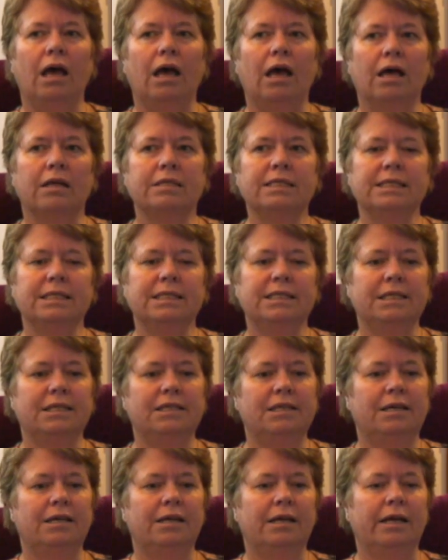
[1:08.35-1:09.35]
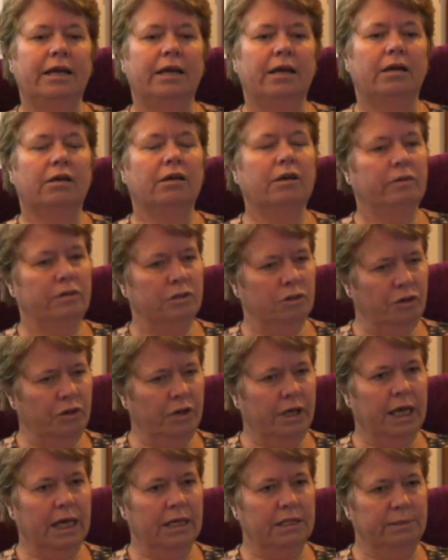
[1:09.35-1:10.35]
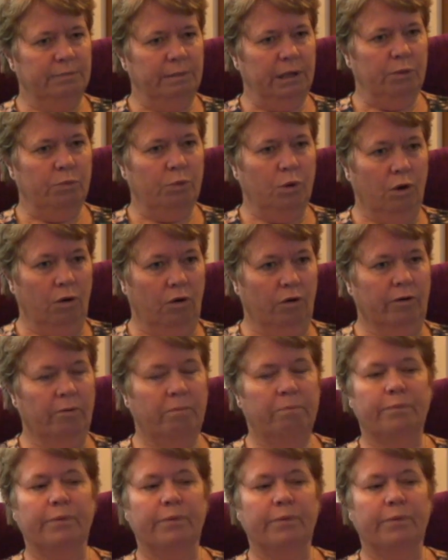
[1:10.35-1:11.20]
As I said earlier, going on Academy One